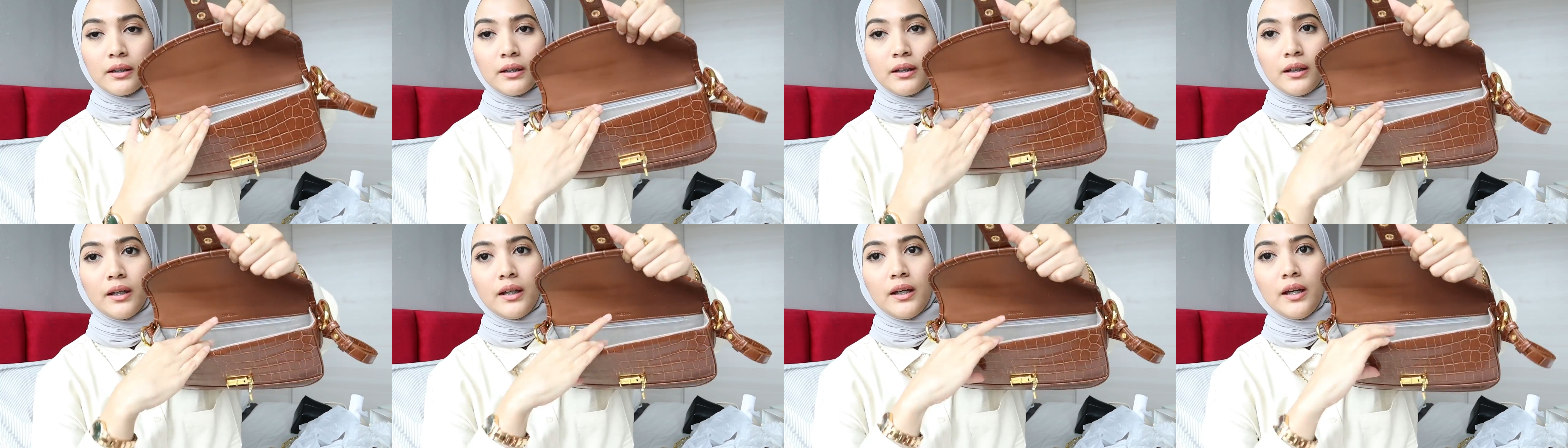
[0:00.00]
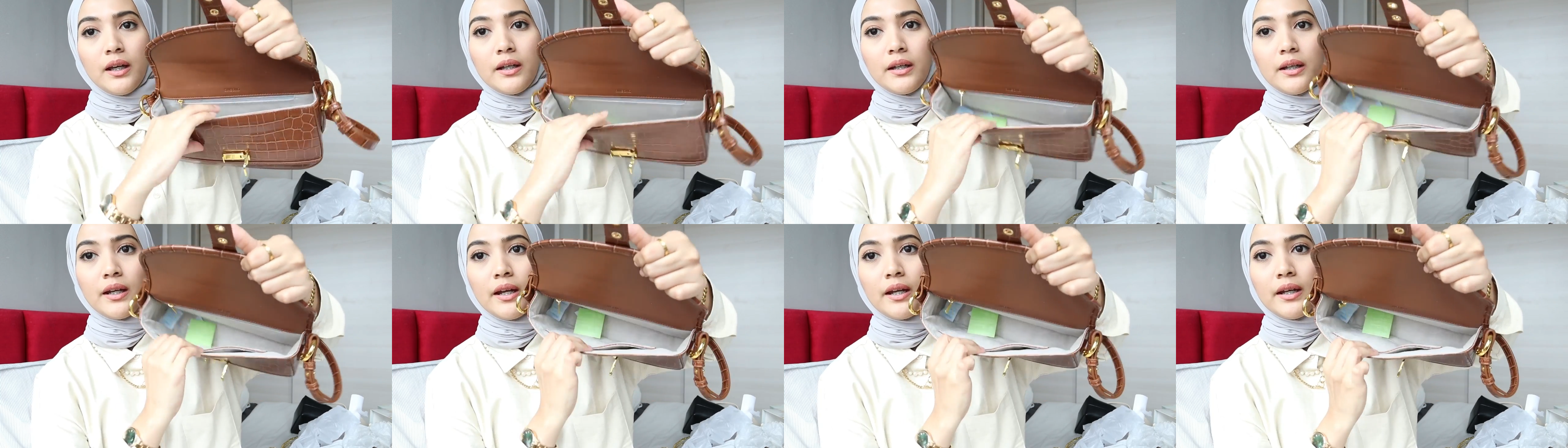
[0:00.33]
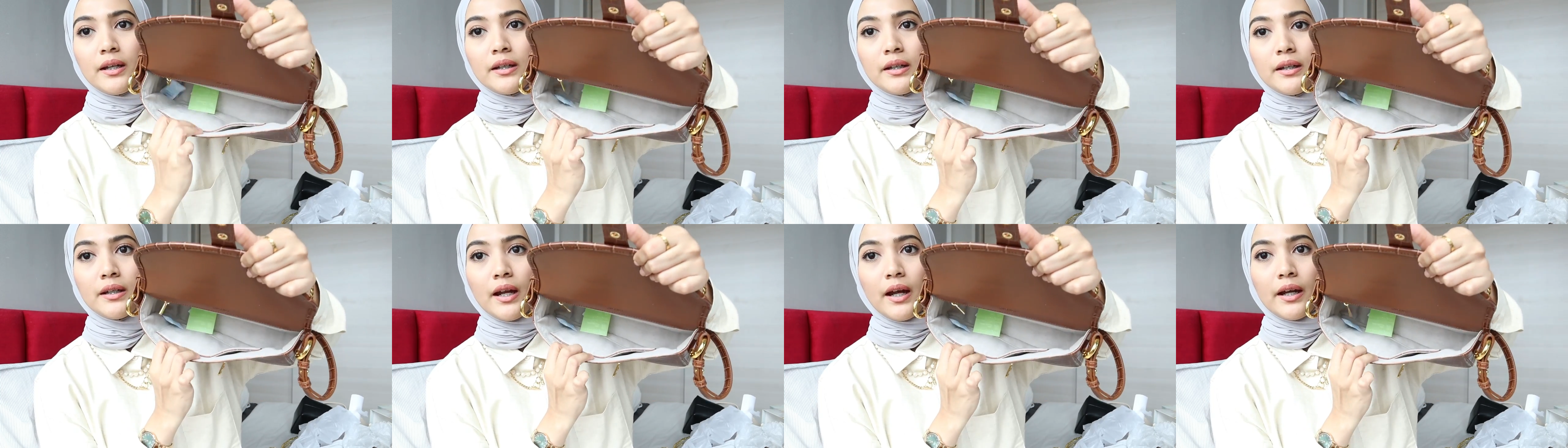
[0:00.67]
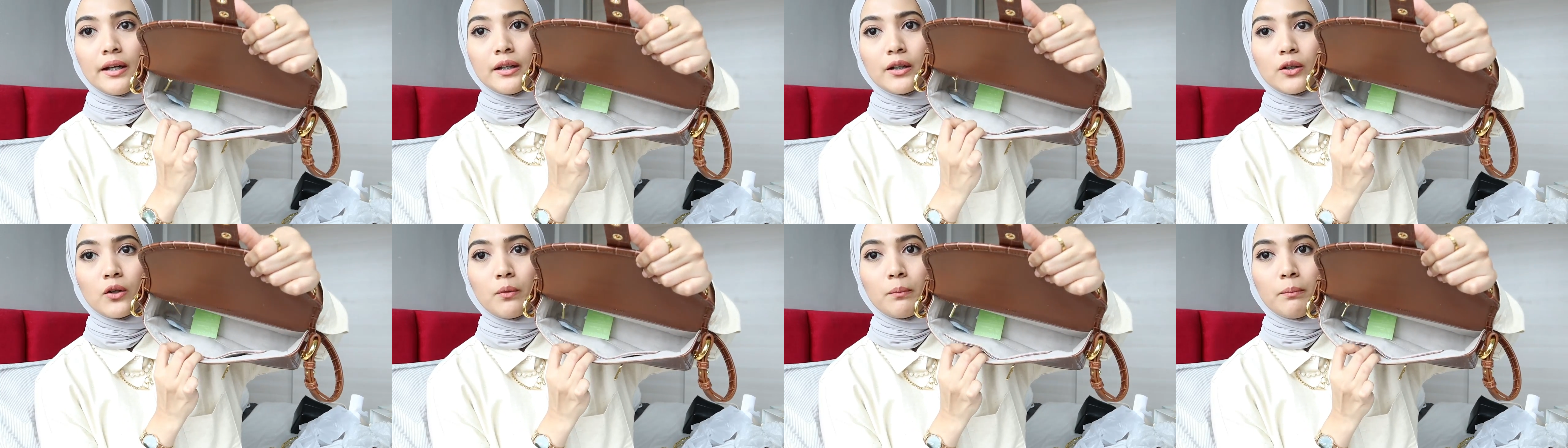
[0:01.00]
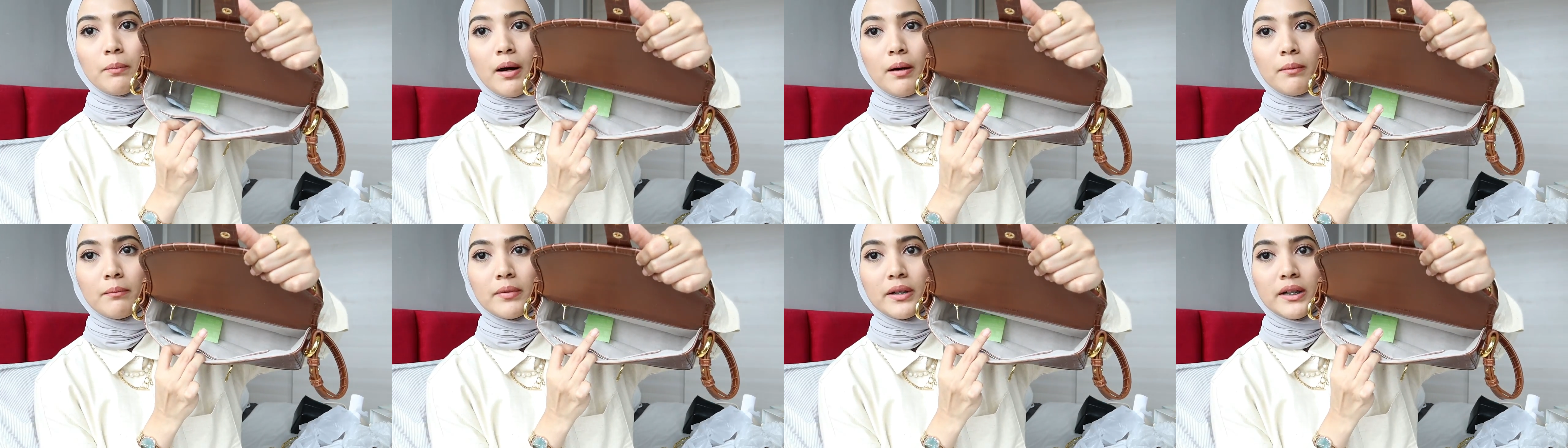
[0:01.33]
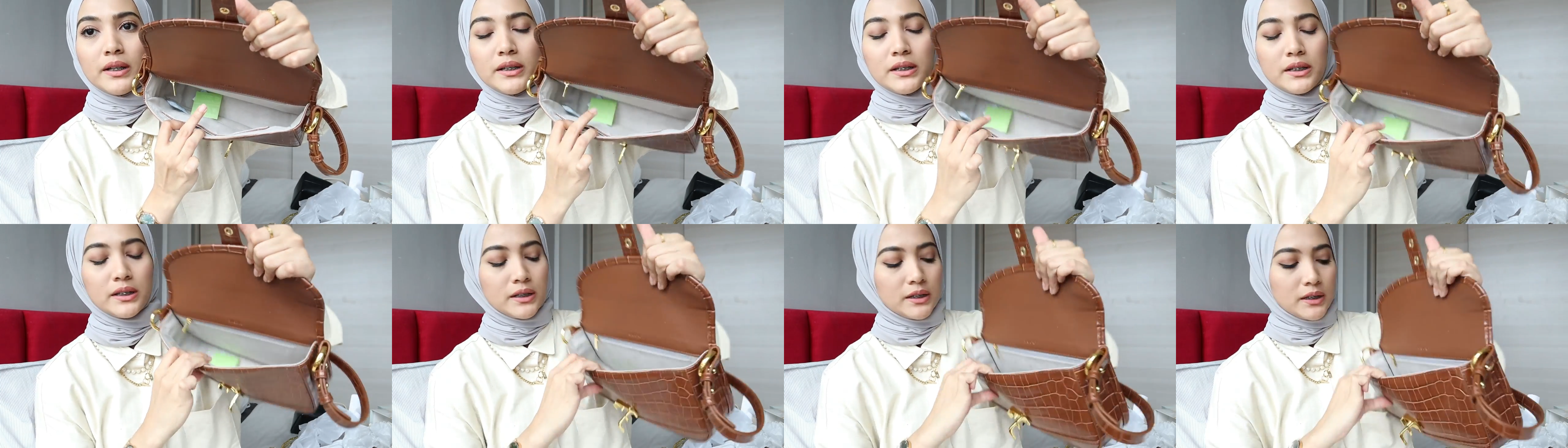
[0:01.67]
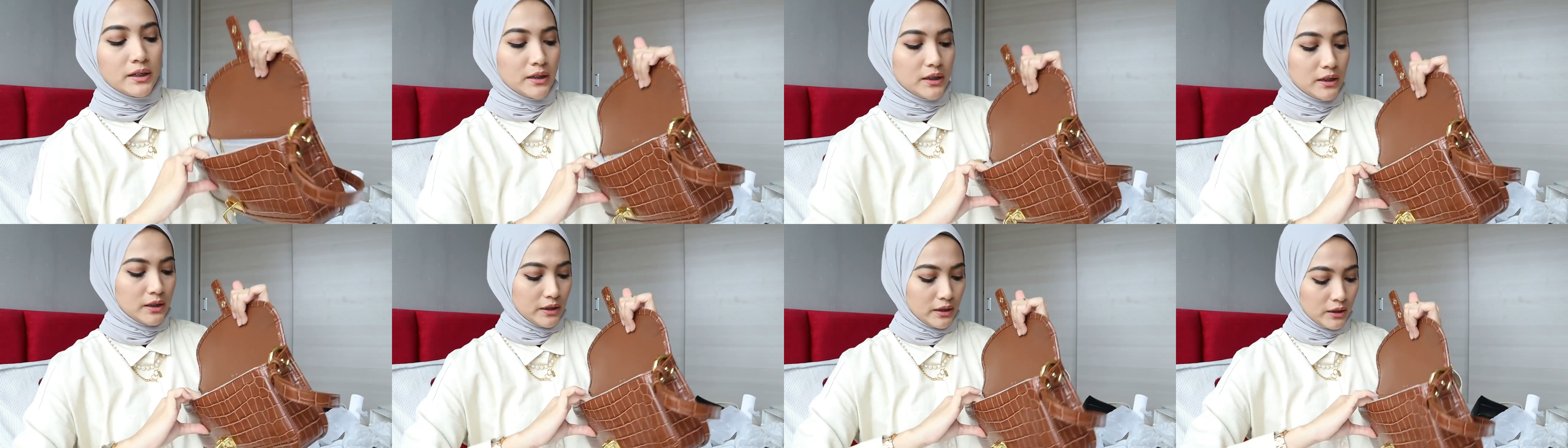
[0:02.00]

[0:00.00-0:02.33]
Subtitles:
Okay, and then ada compartments.